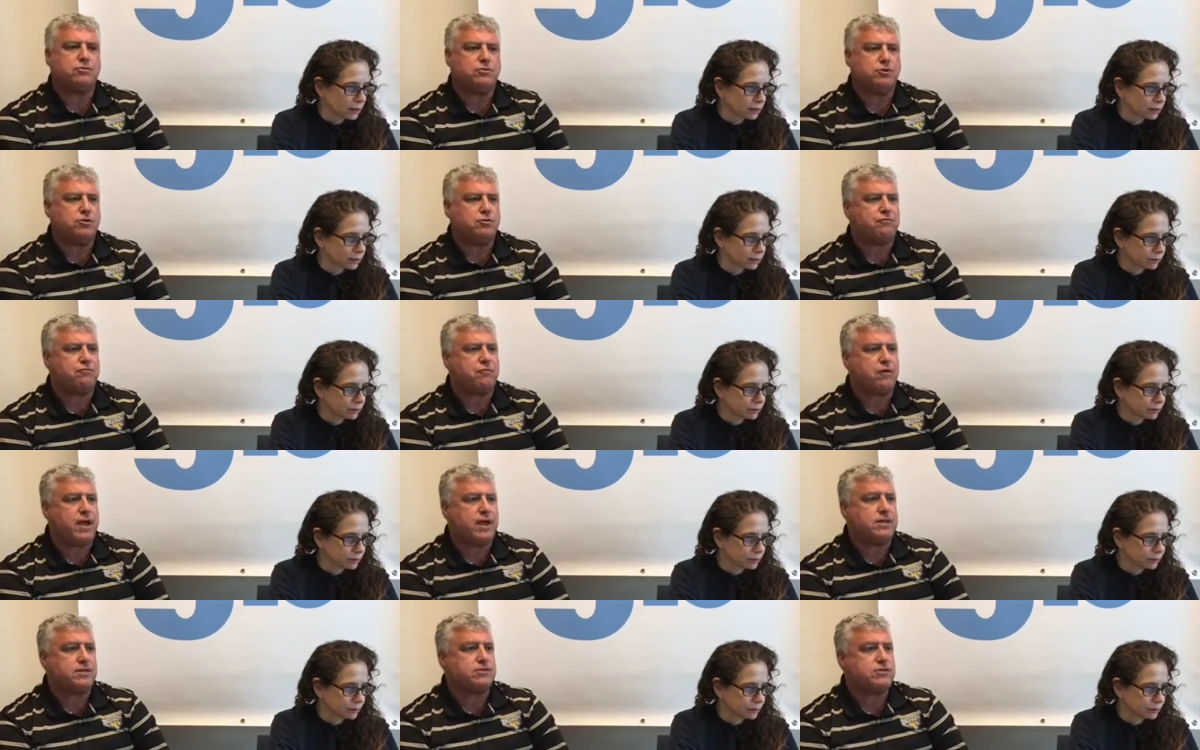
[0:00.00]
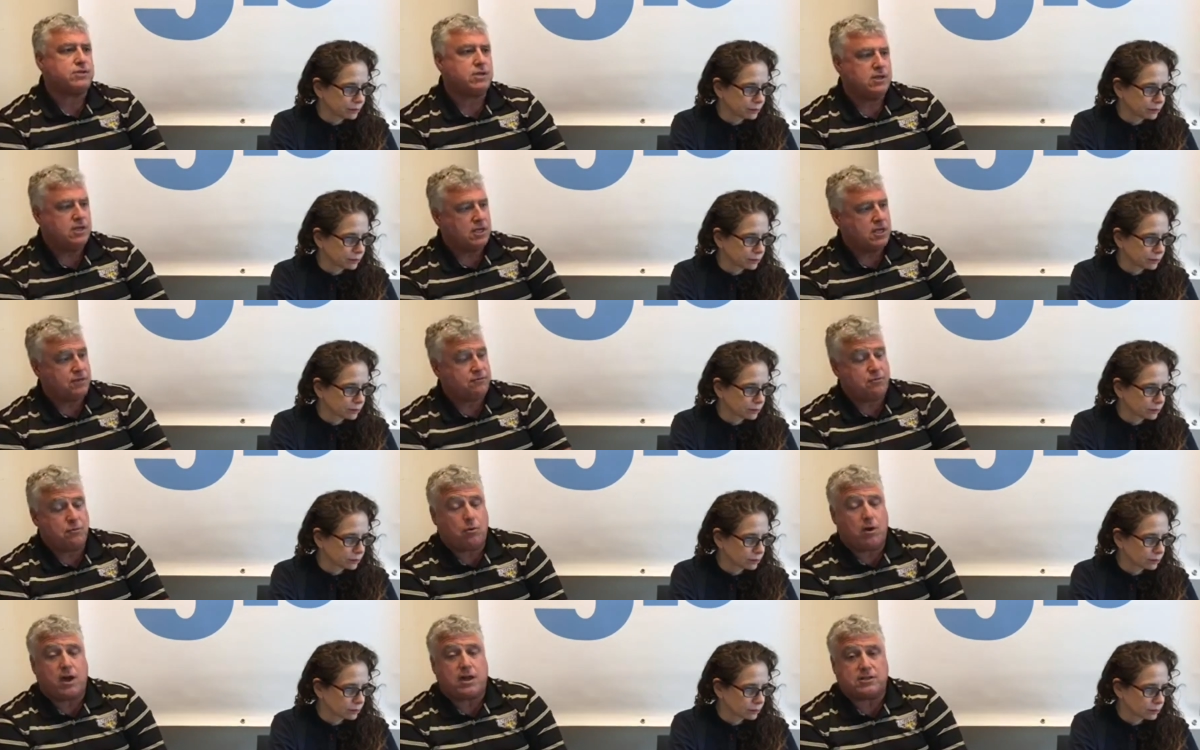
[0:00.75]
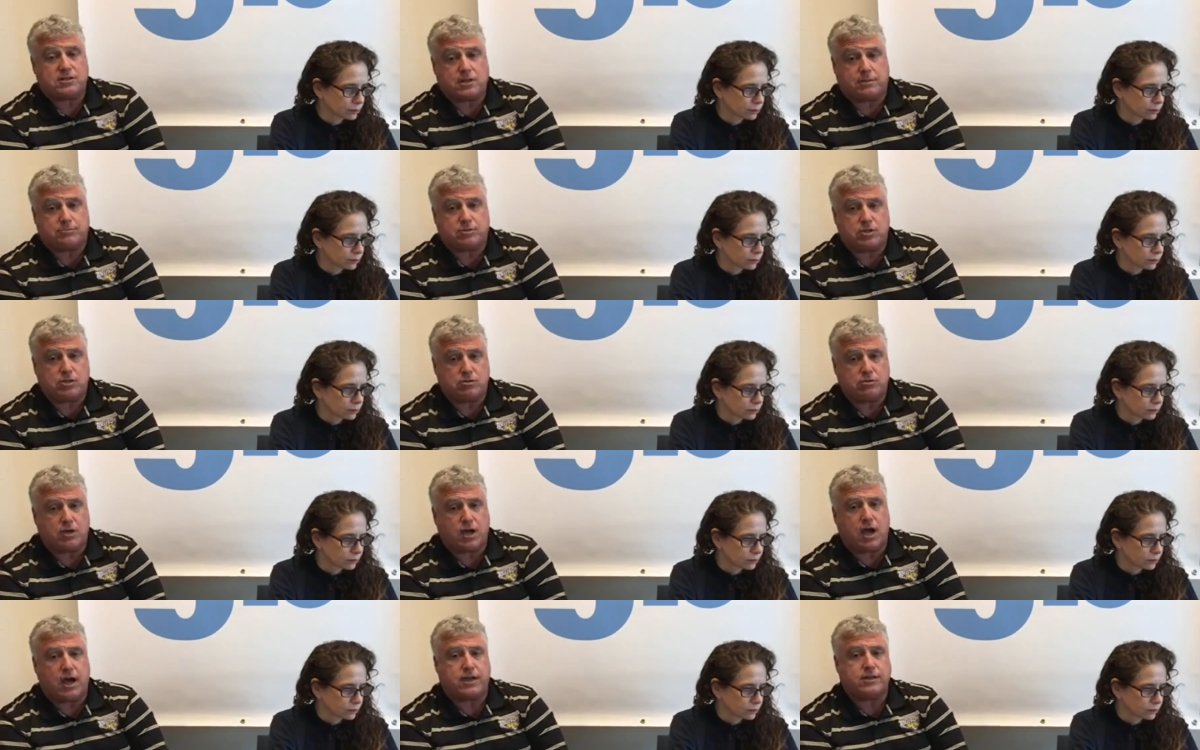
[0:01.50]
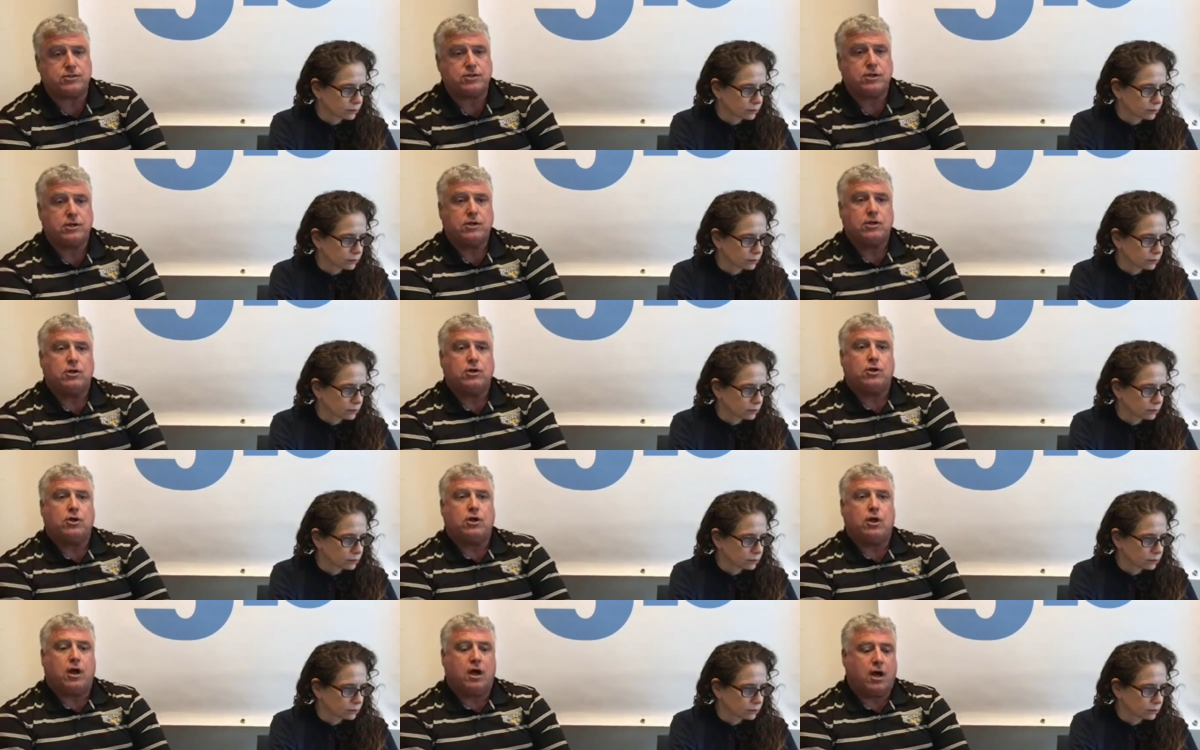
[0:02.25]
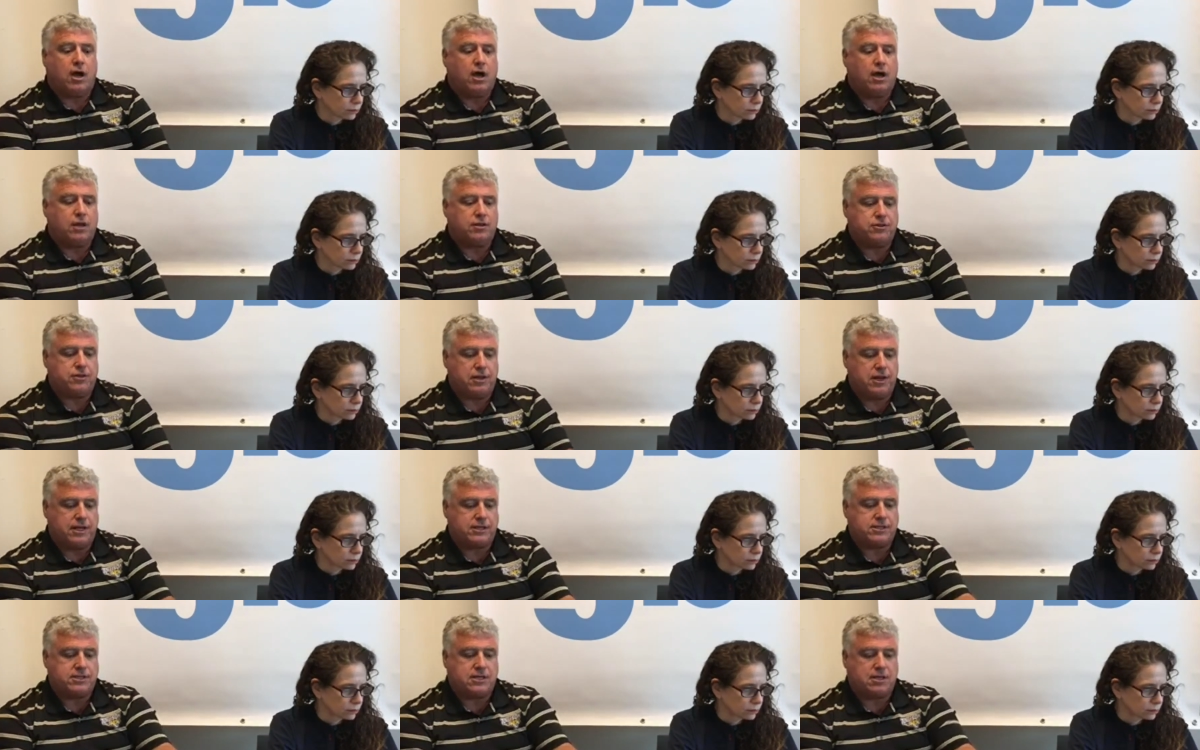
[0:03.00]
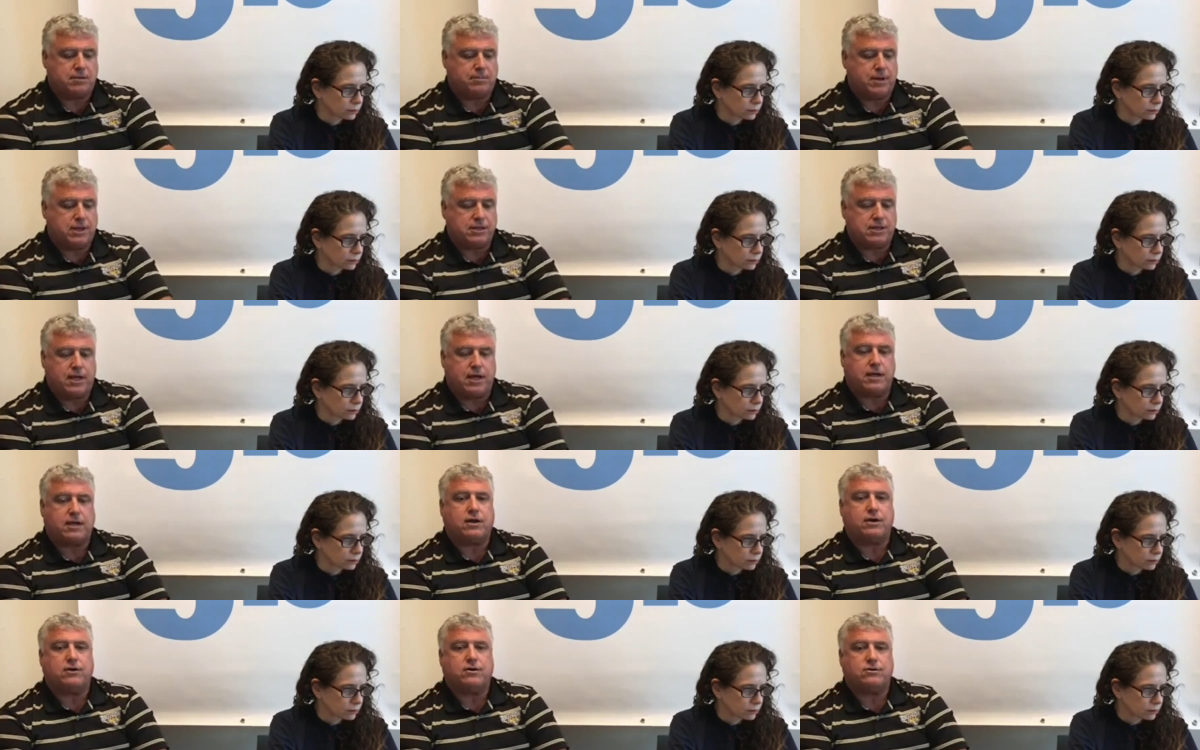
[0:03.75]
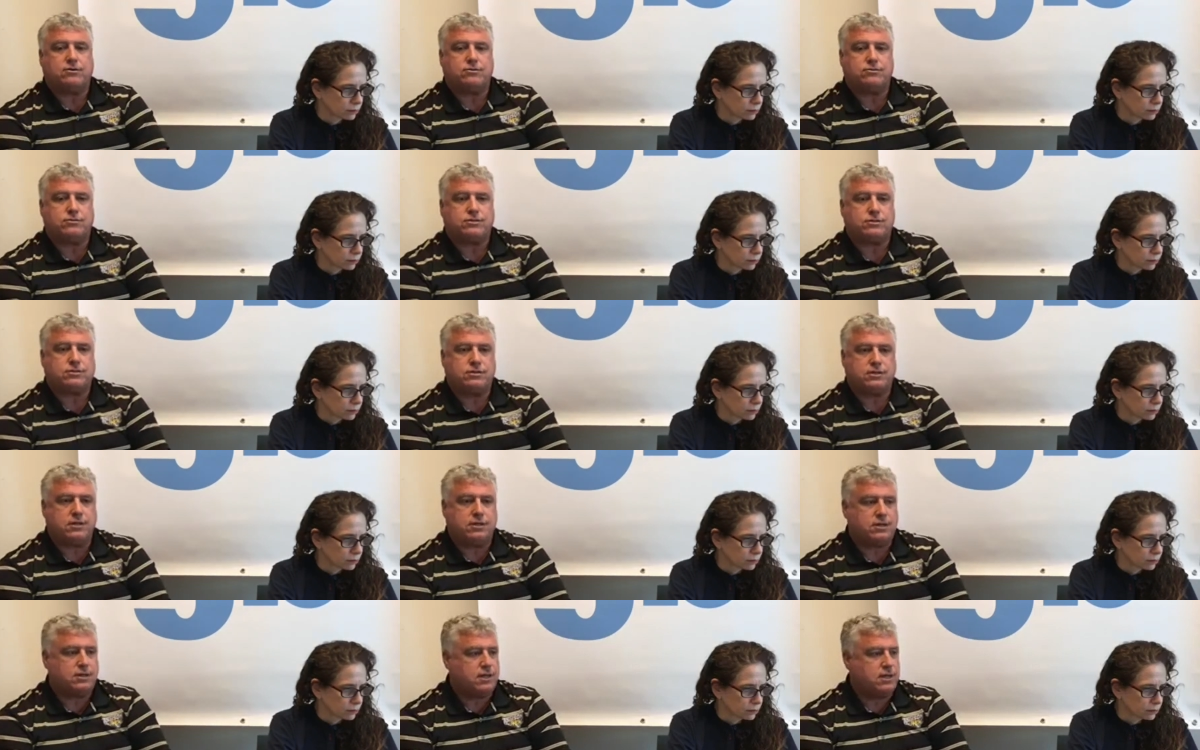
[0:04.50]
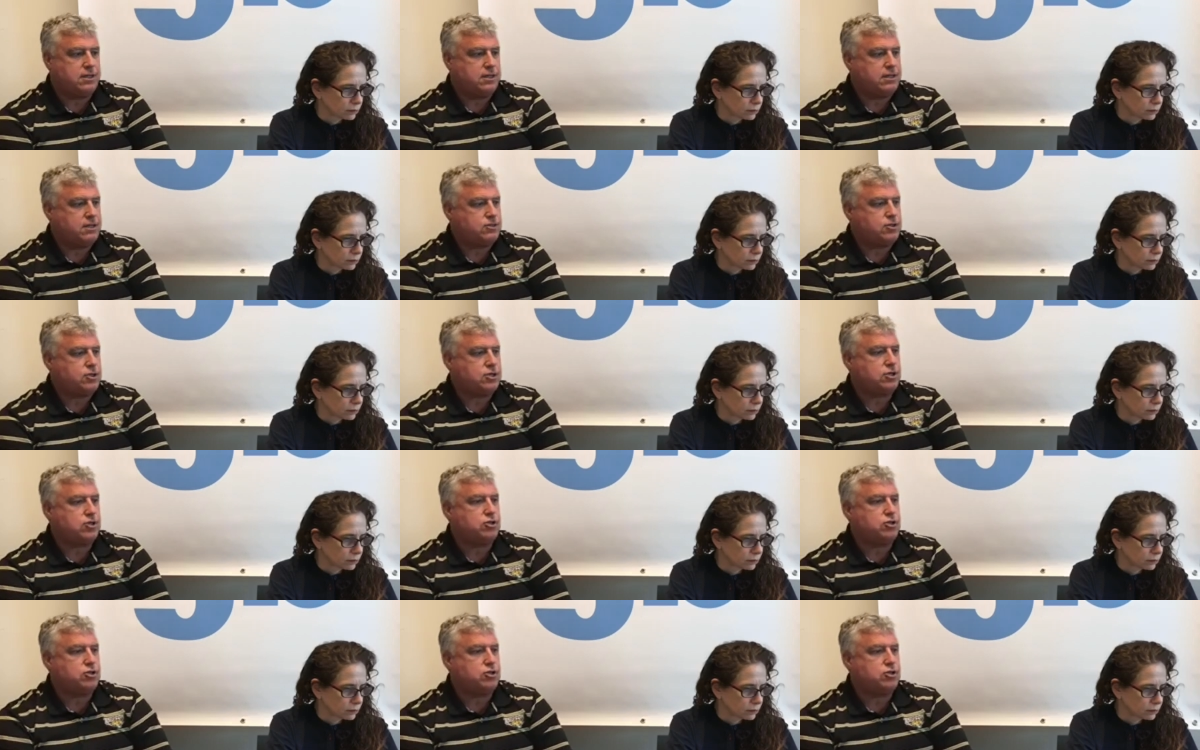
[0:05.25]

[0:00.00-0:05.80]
Speaker 1: and your friends, if you want, it's up to you guys. Uh, the nice thing about the Echoes and these, you could